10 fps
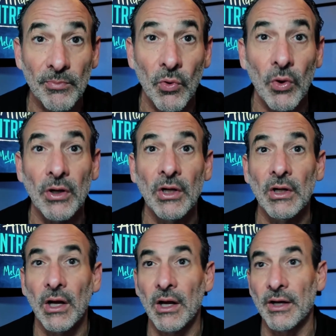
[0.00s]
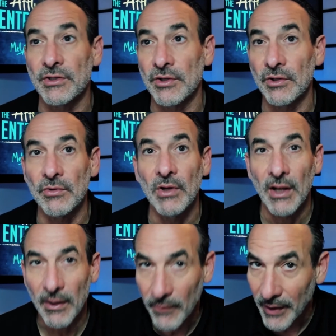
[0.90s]
it more to you.
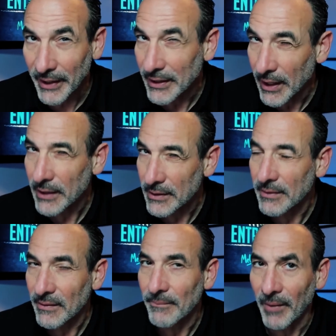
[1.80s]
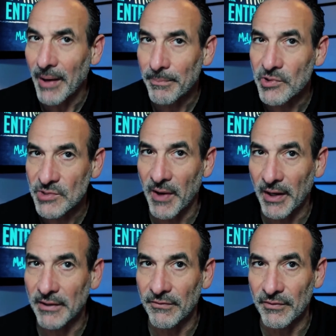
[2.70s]
And when I get my
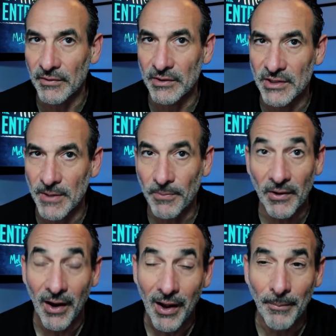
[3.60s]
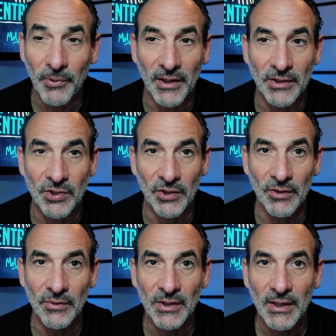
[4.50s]
perspective deeper, I'll bring it to
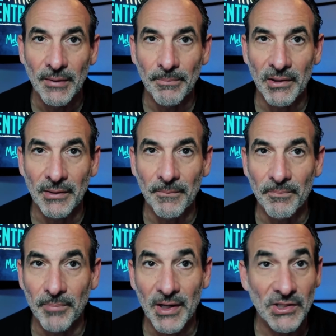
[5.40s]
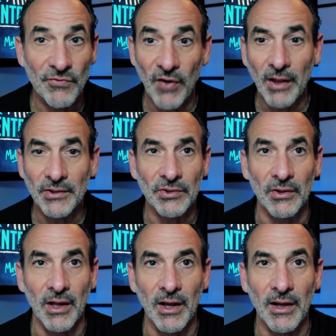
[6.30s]
you, but it's
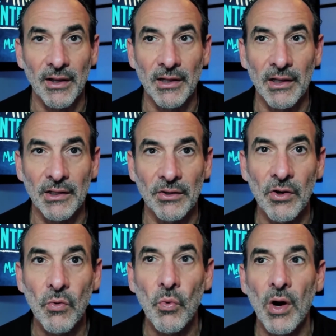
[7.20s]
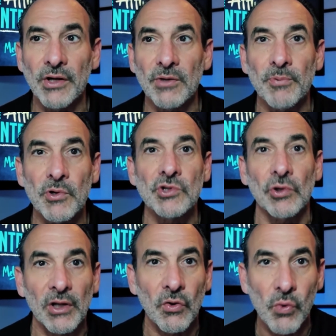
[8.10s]
volatile. You don't want to put your
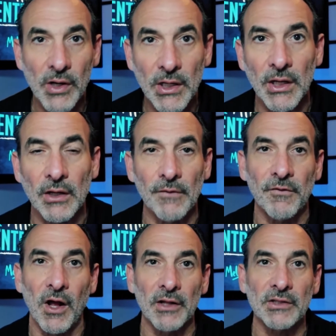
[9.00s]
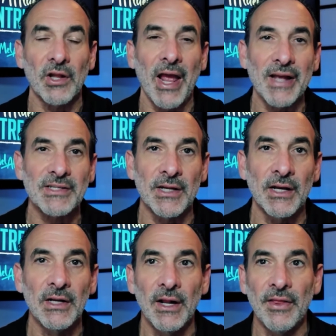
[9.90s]
liquidity in a volatile
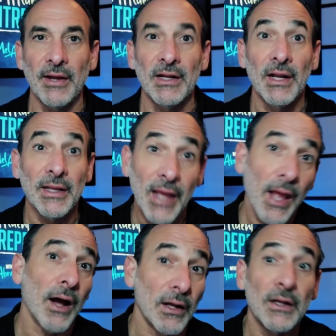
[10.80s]
asset that, yeah,